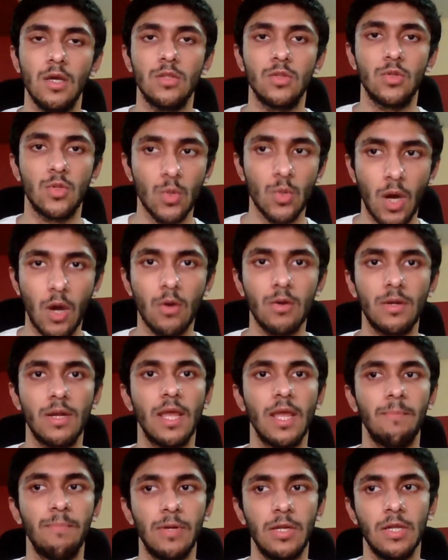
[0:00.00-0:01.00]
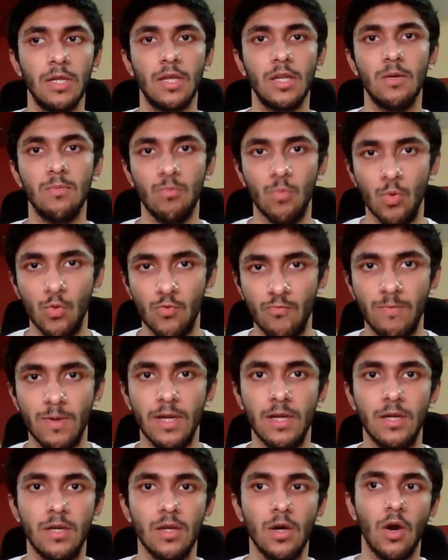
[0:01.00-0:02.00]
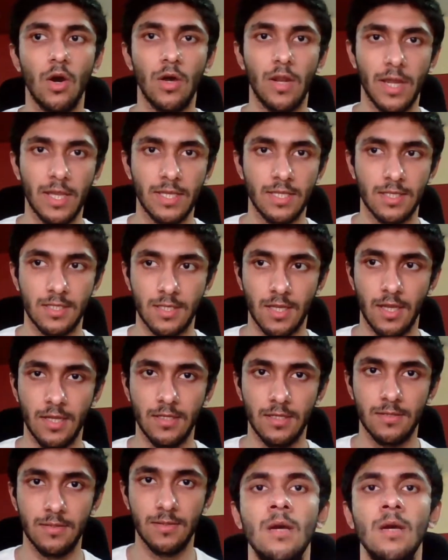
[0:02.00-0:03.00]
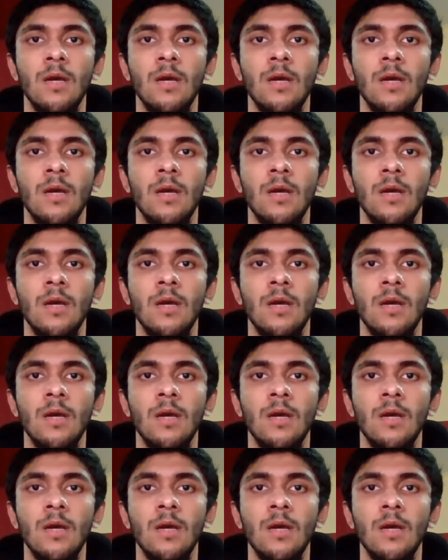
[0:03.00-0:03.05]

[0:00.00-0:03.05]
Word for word: throughout a particular movement or exercise.